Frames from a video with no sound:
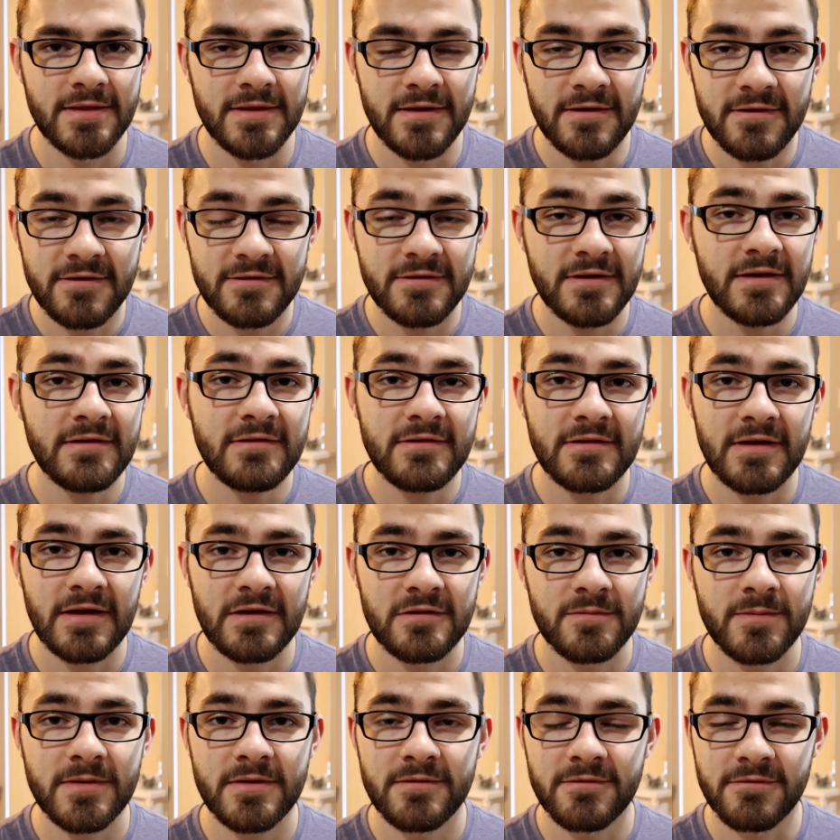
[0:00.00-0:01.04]
This season
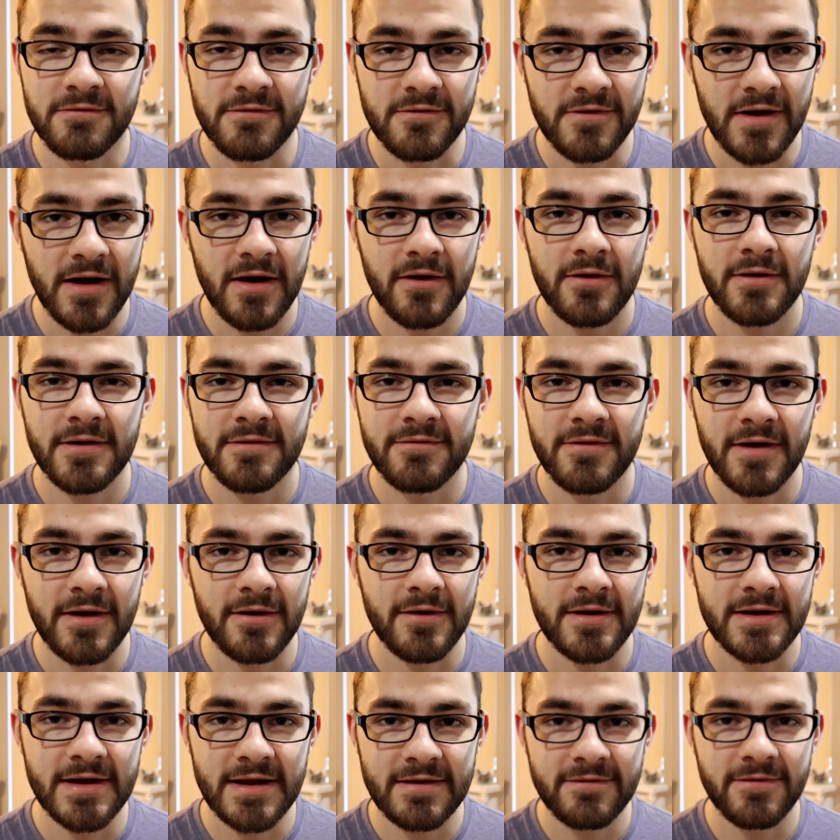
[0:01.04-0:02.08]
has been very,
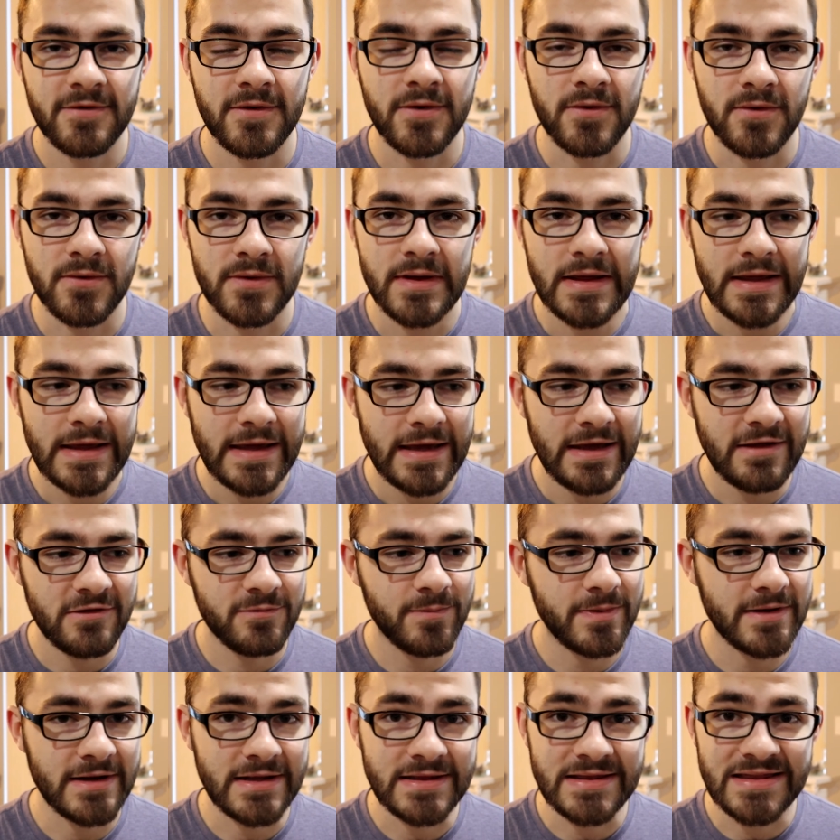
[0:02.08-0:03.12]
very difficult.
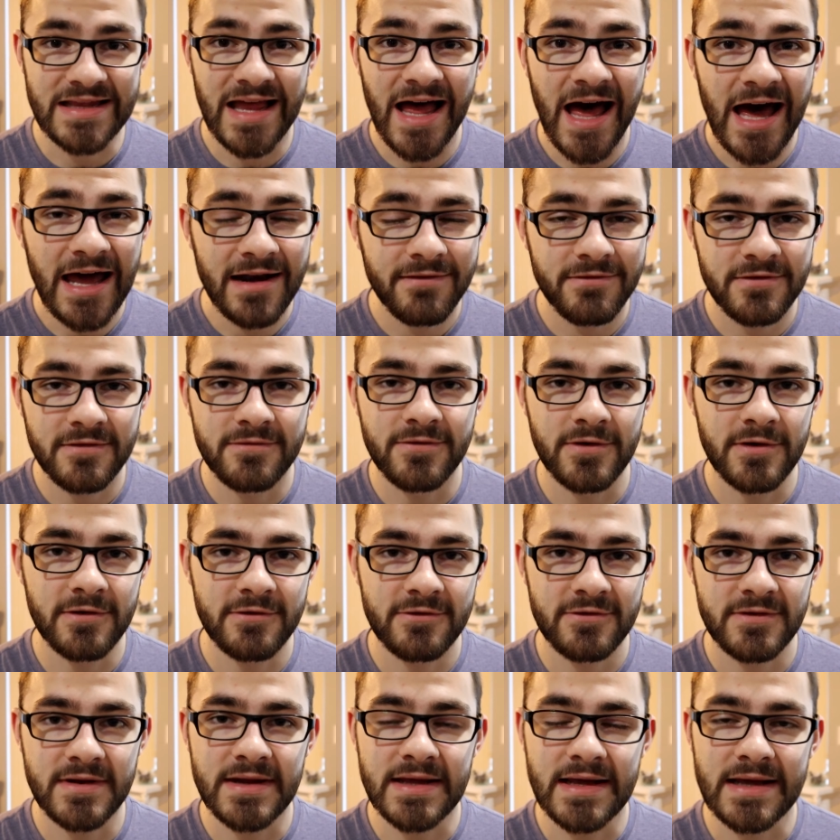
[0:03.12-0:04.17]
It's been a lot of
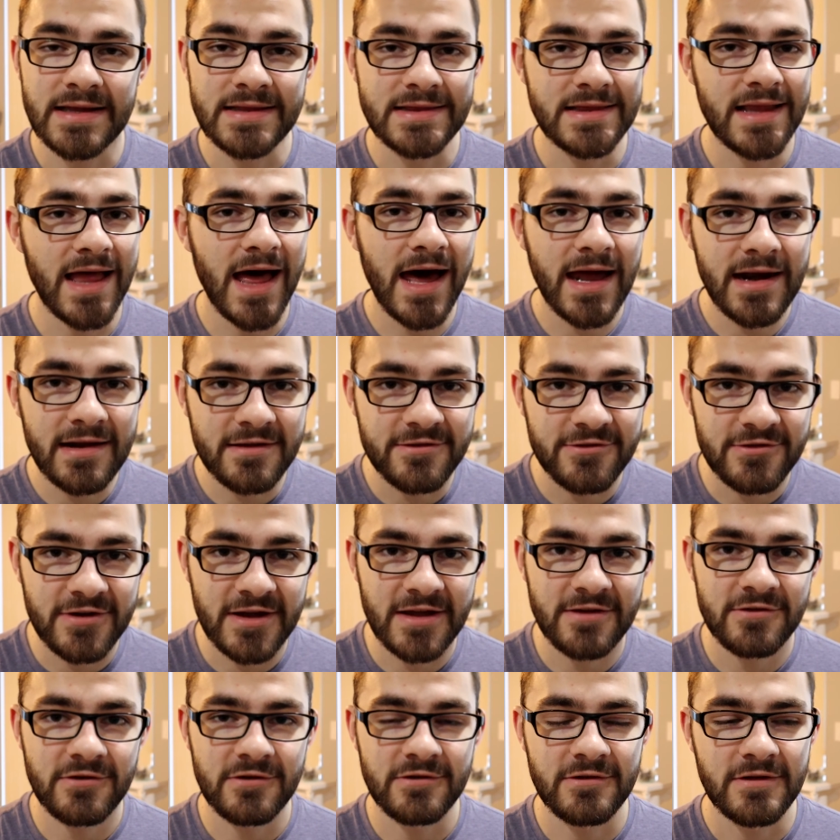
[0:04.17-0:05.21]
adversity, a lot of
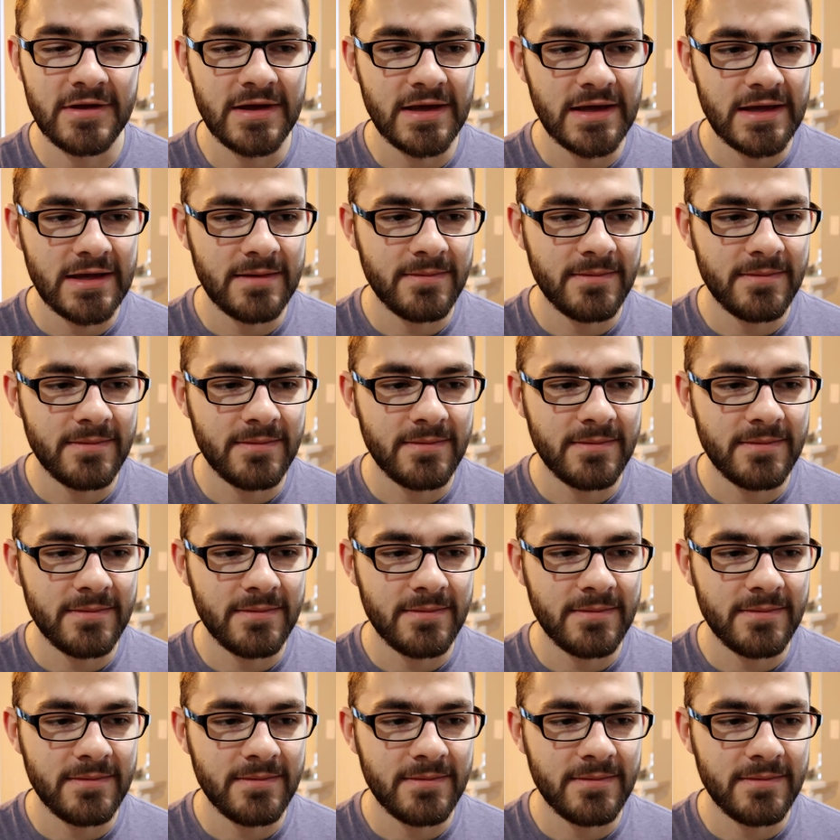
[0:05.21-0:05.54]
changes.